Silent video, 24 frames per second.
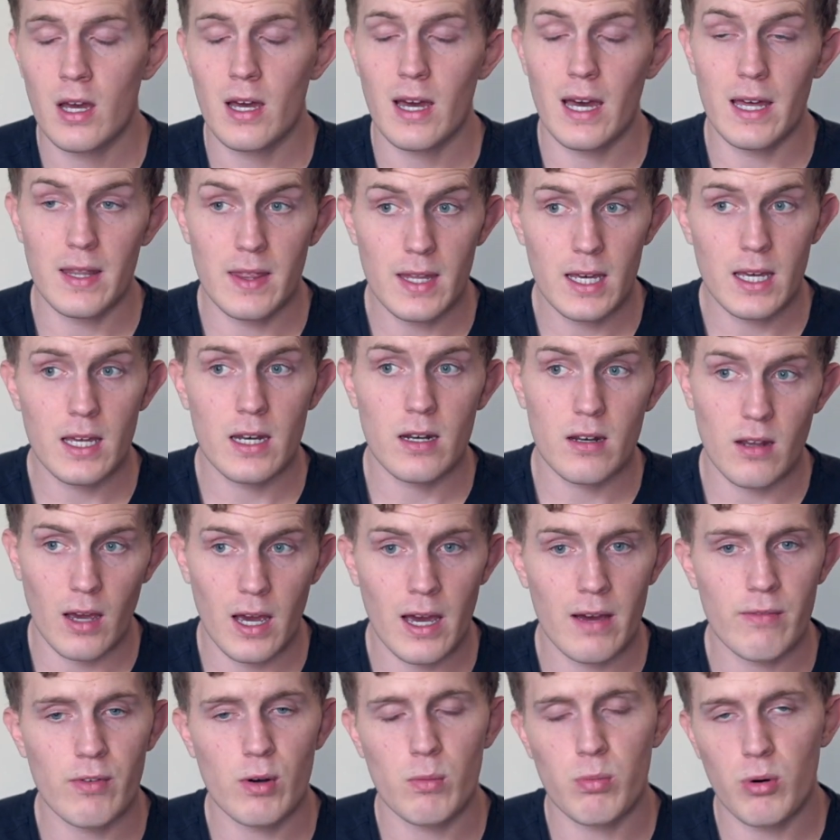And then
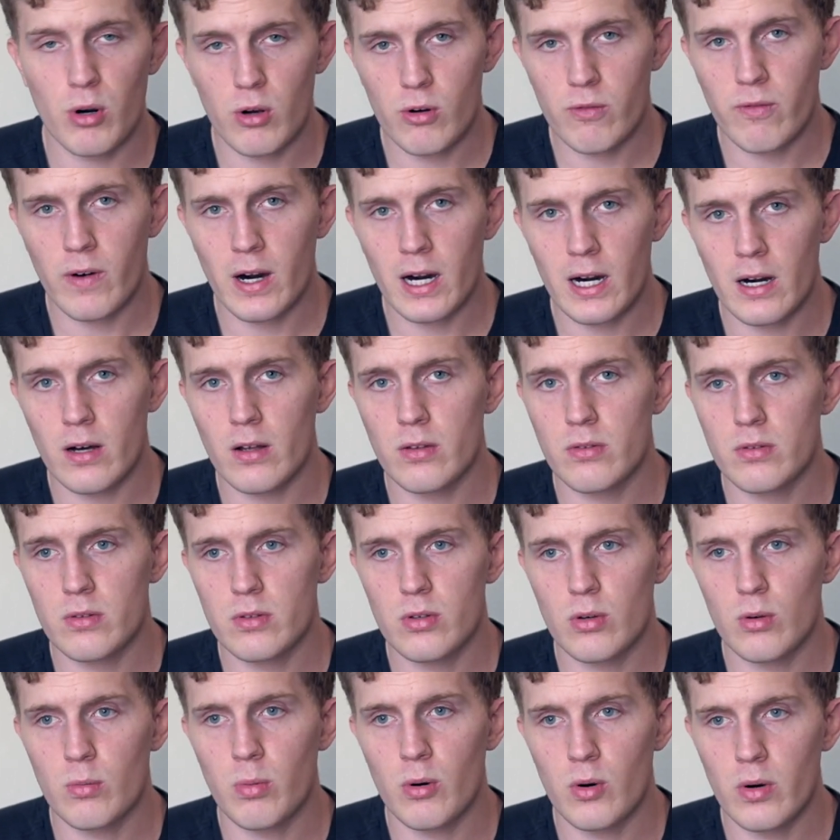have your profile
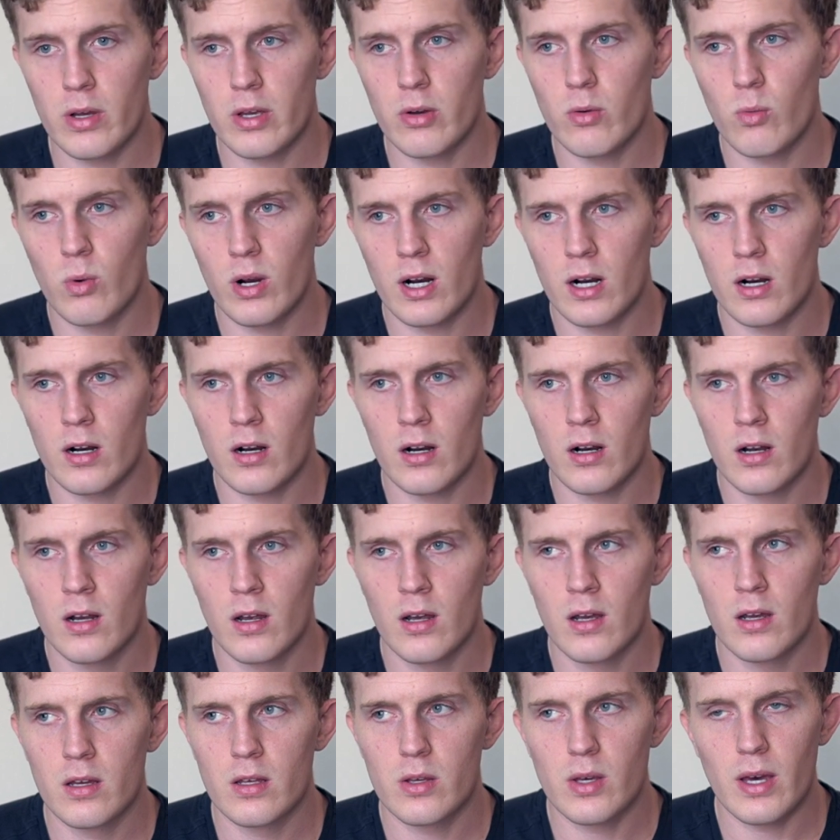to a point where
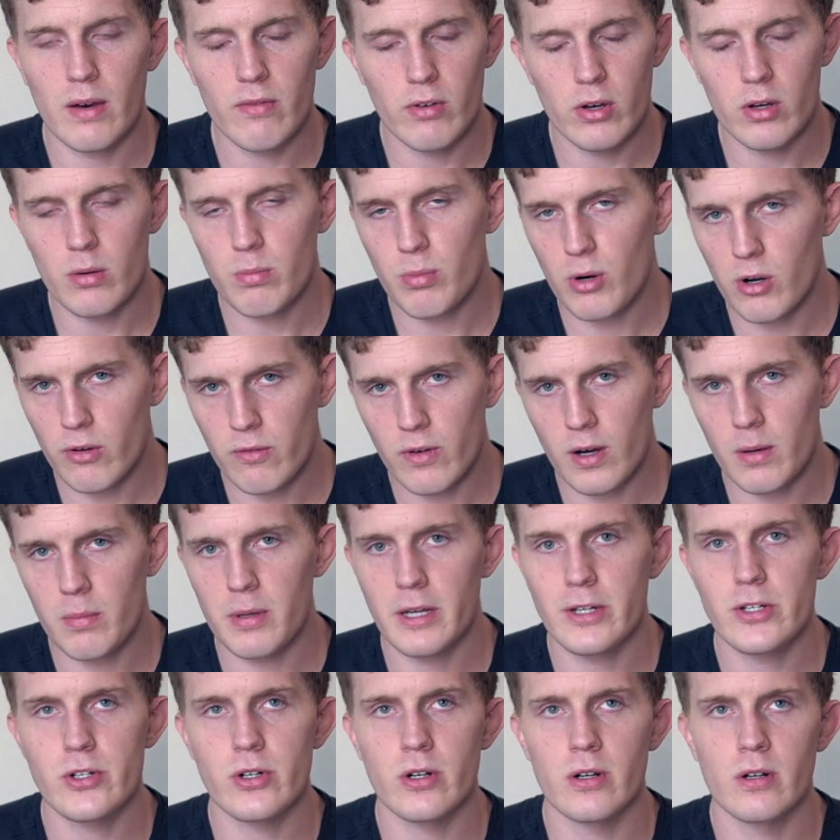you have a good profile
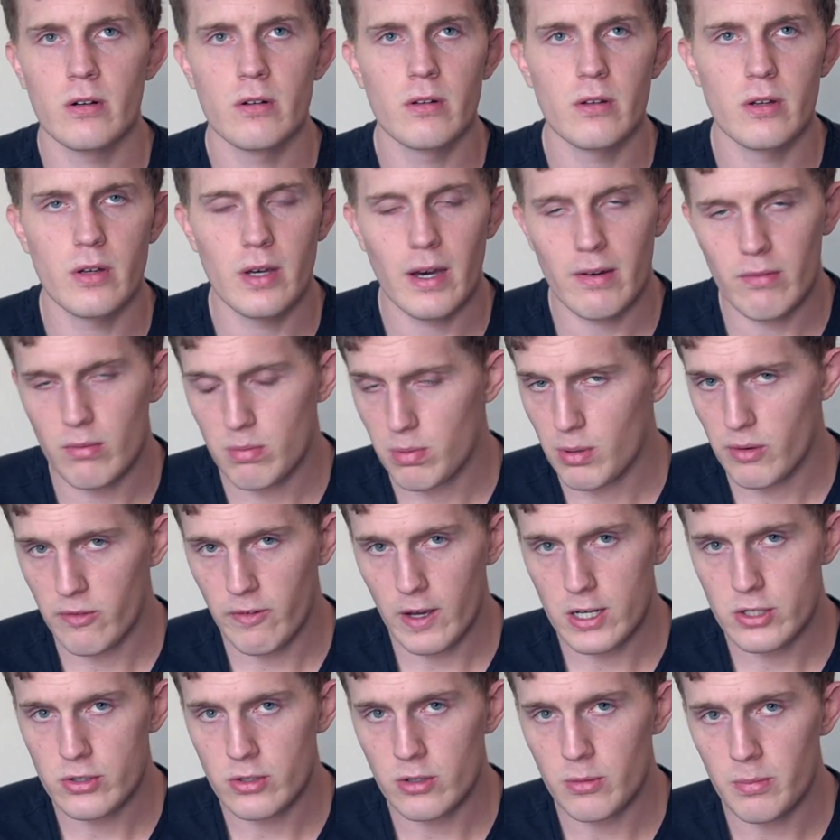picture, you have a
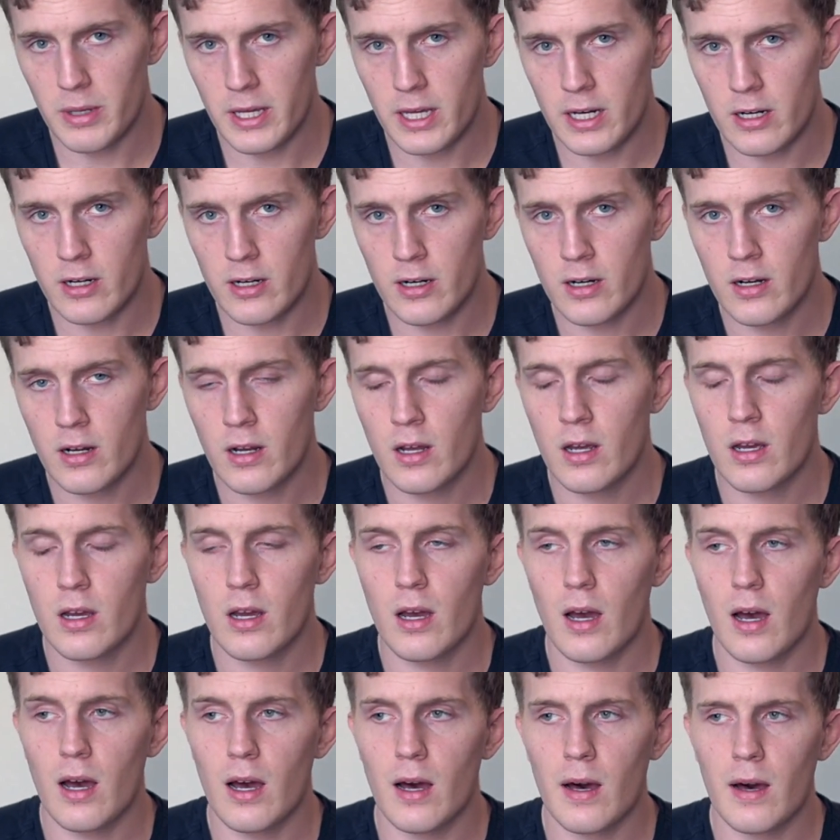professional banner,
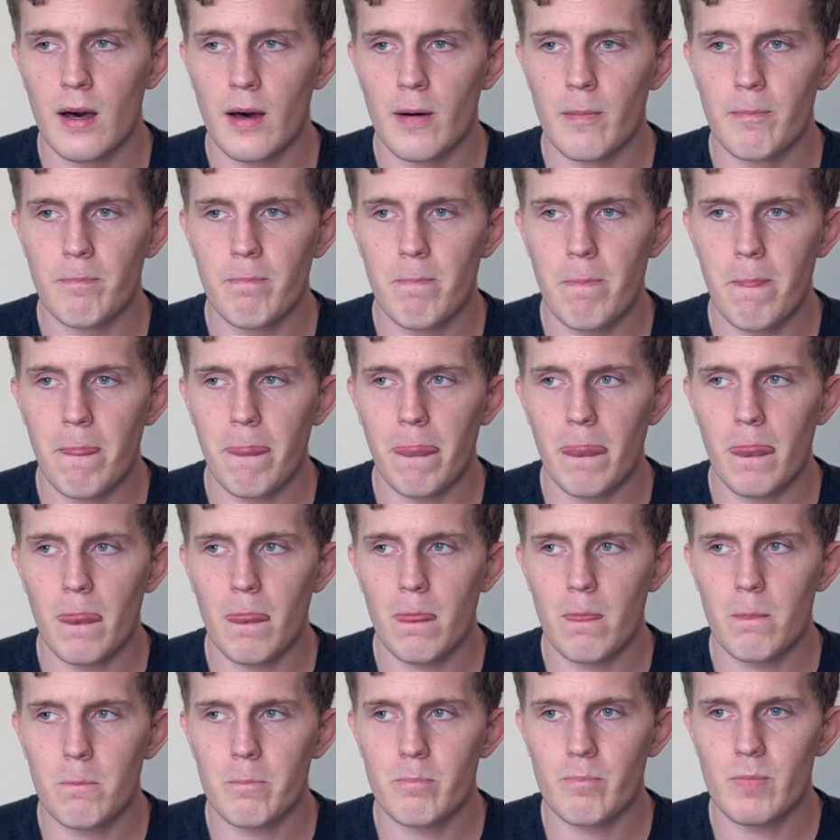
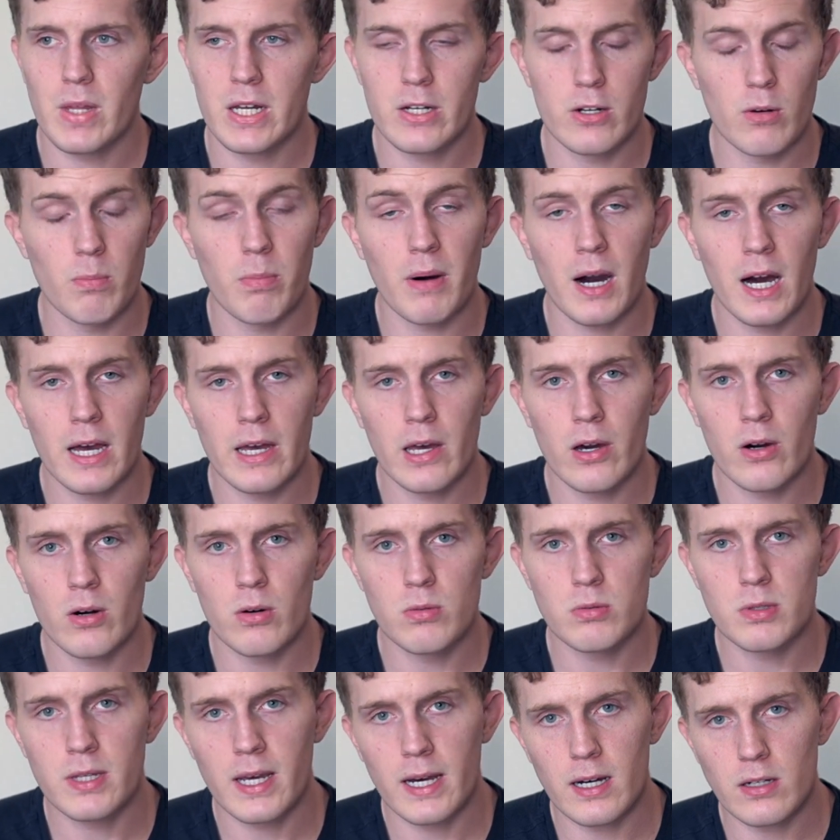and your
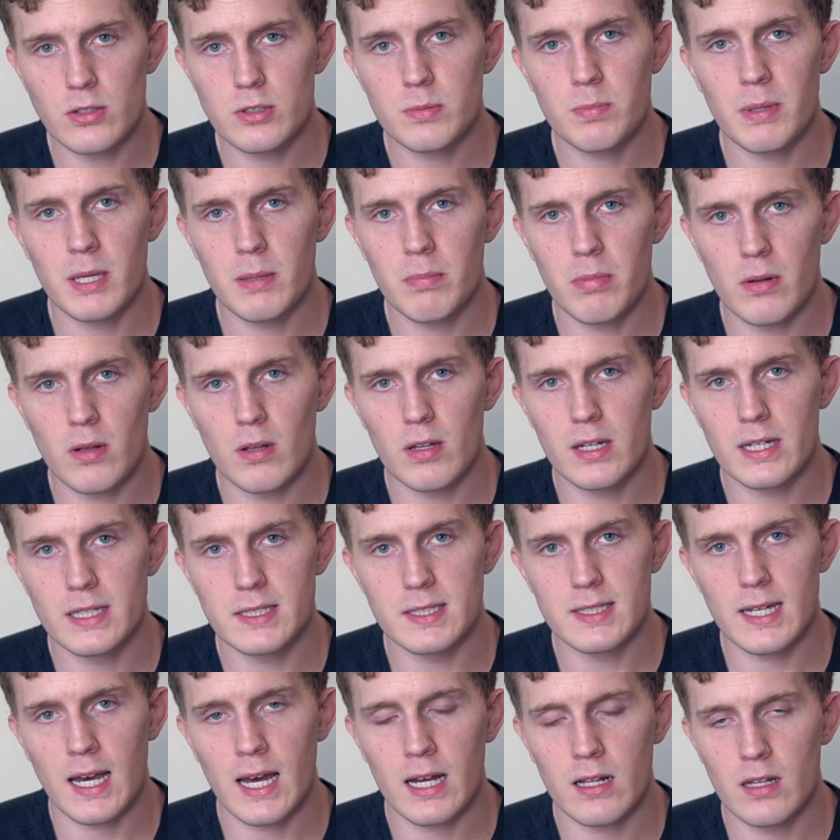bio tells people
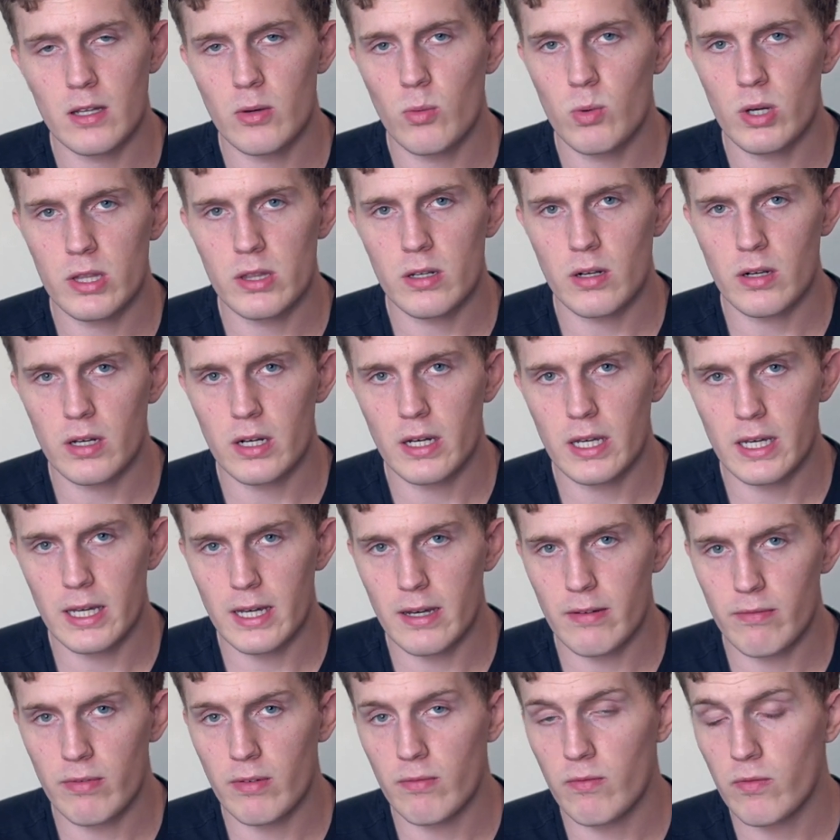exactly what they're going to
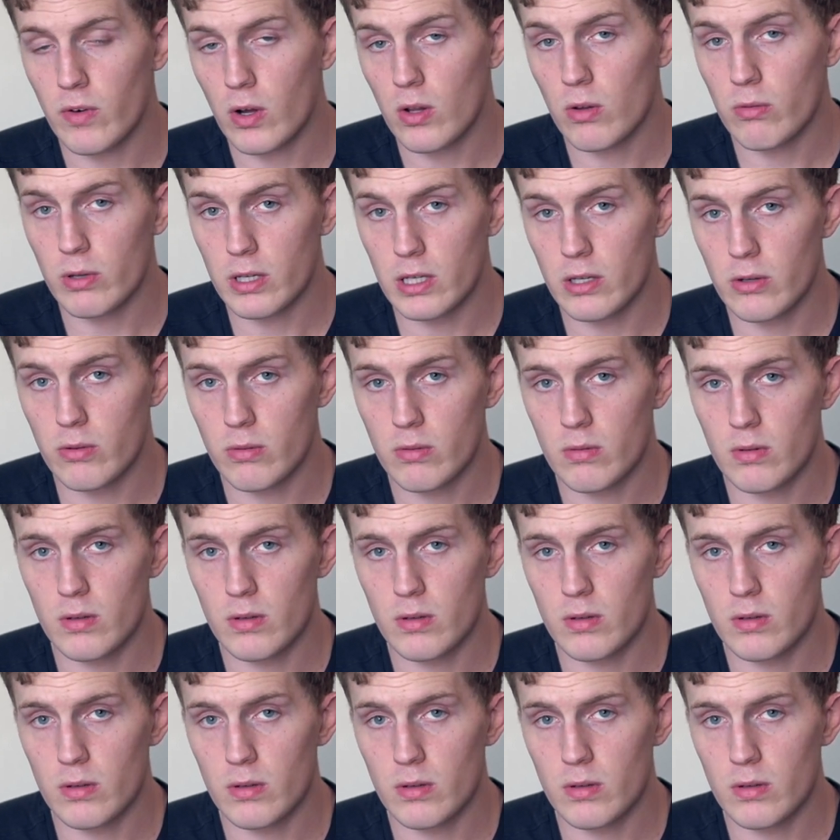get from following you